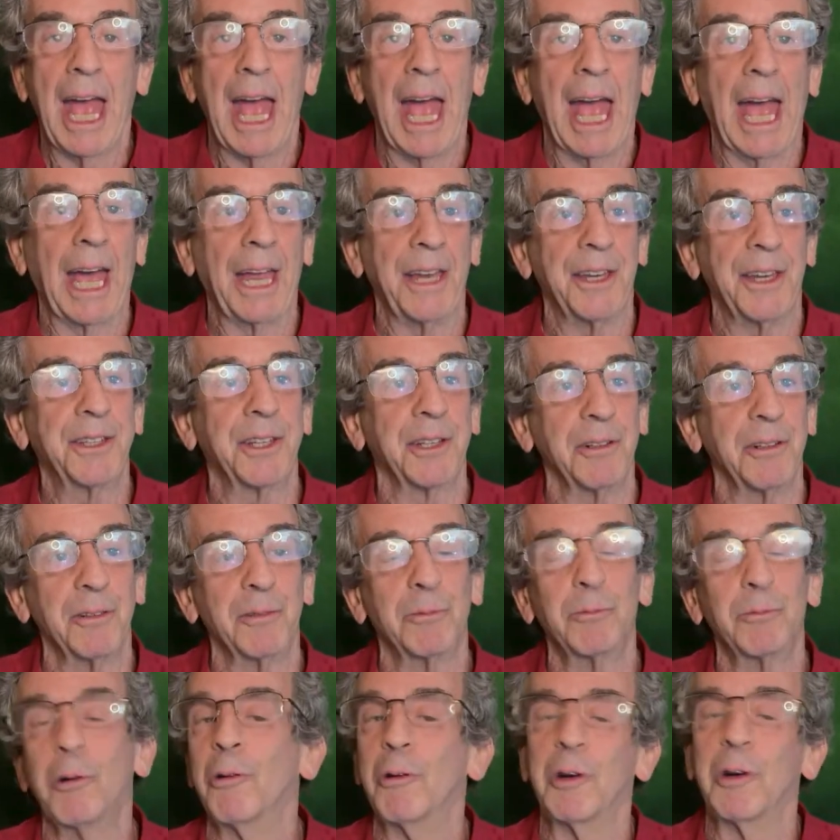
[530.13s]
and to
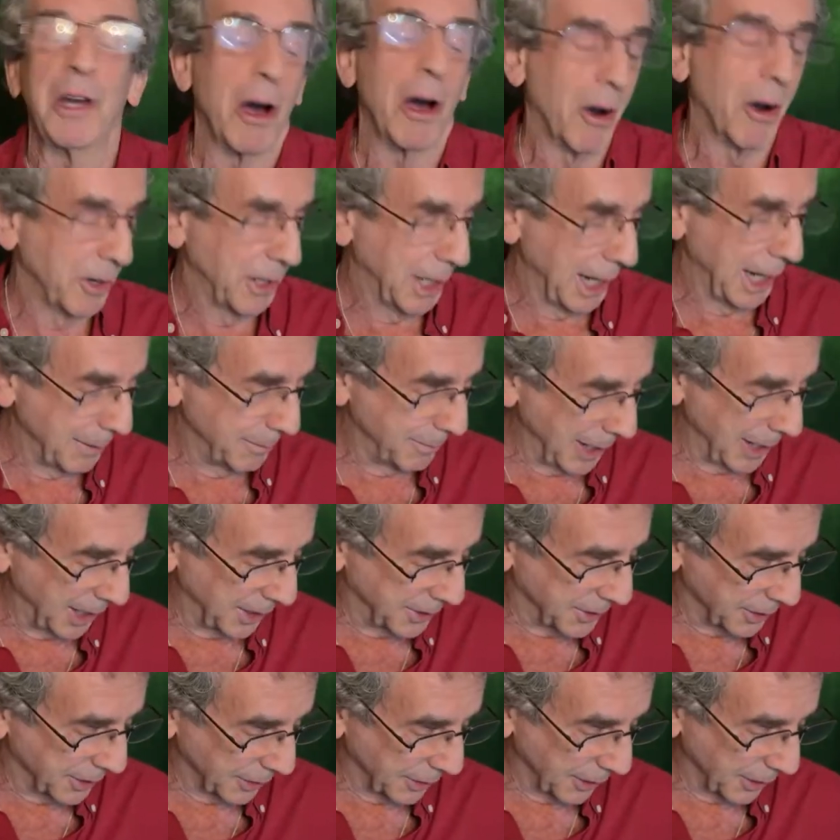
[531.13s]
ruin our day,
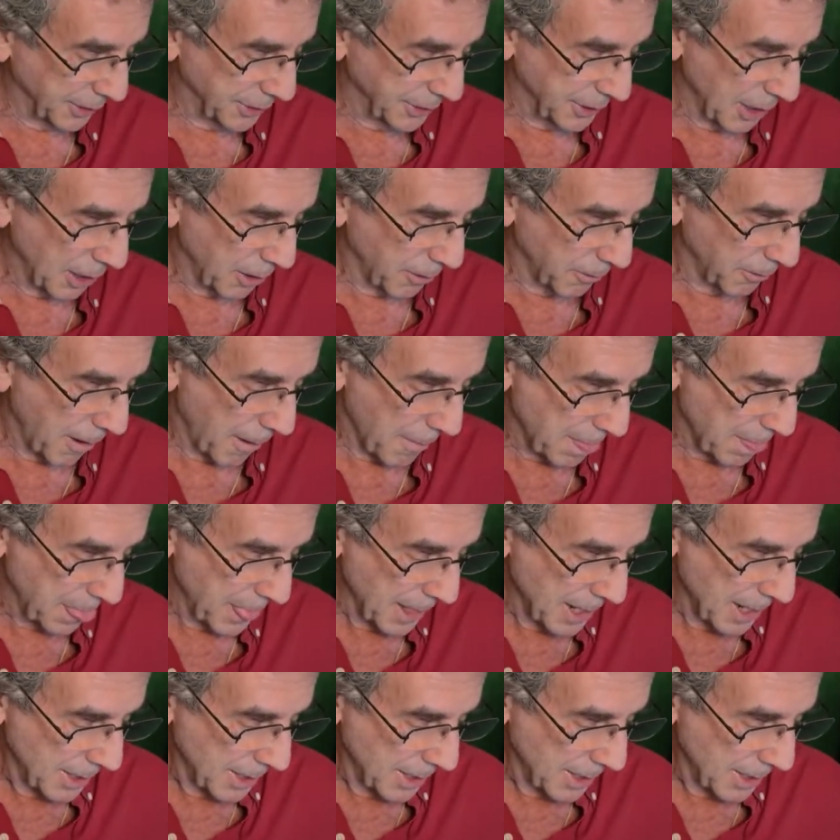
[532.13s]
basically. So